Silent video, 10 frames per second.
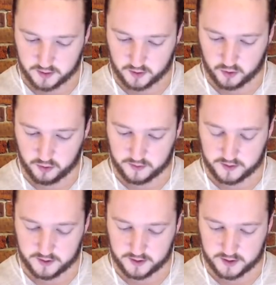Oh,
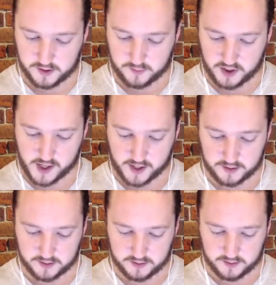what do you got?
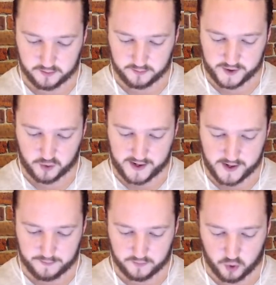Miner, wake
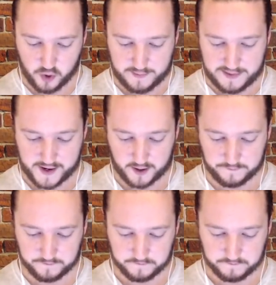up. Ooh, a mini P.E.K.K.A.
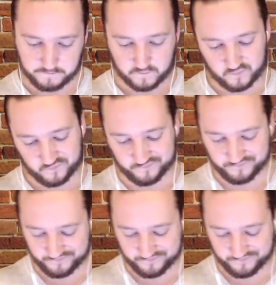Hmm.